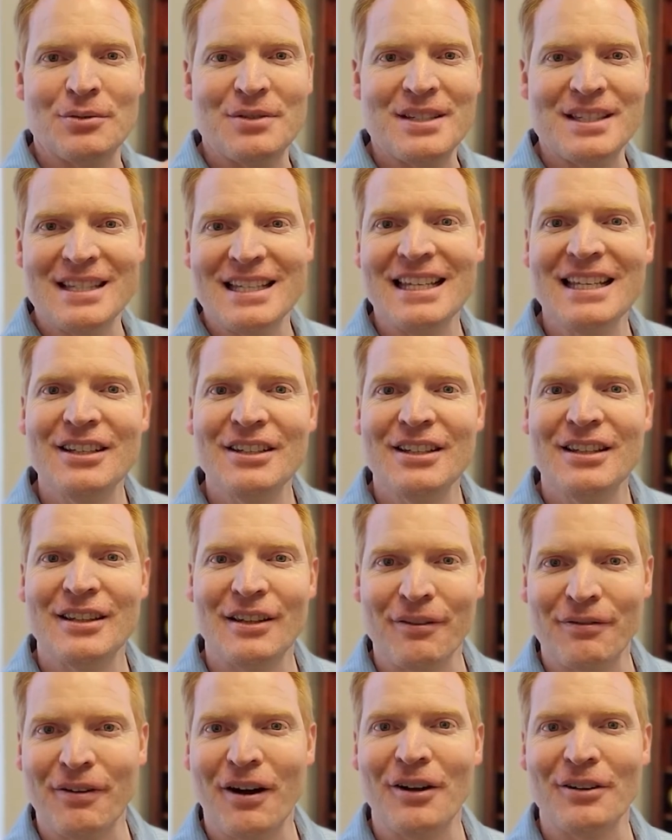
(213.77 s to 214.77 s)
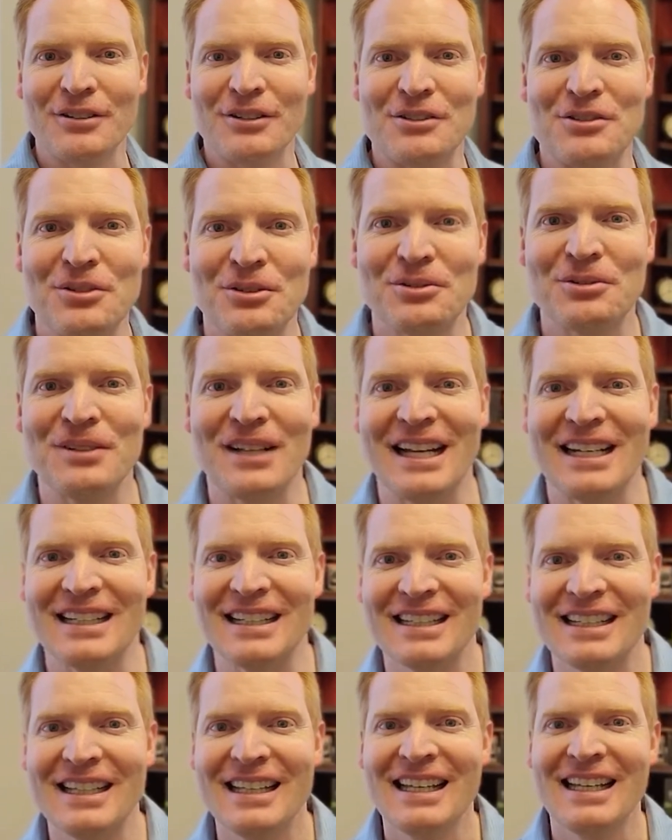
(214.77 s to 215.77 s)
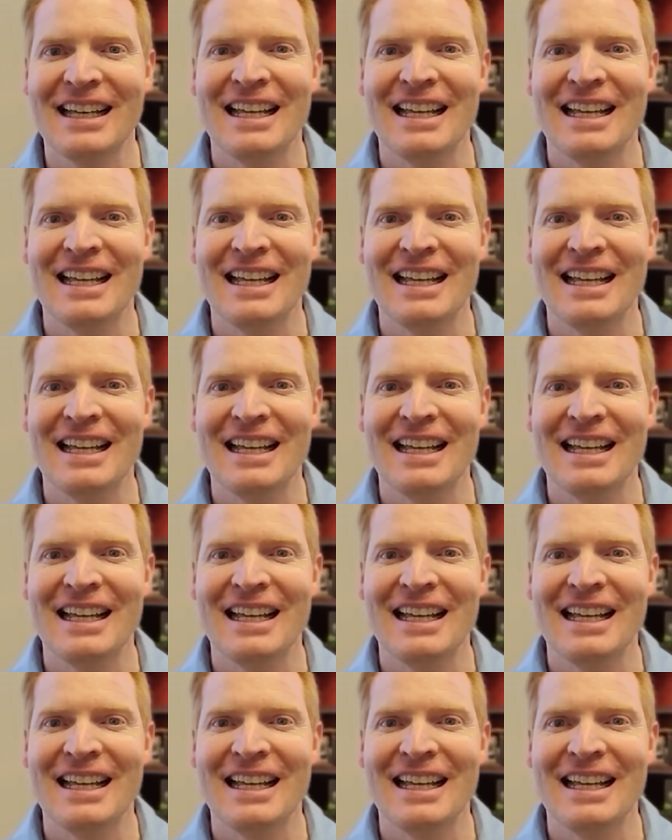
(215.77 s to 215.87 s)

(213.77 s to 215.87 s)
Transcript: see the fault that you created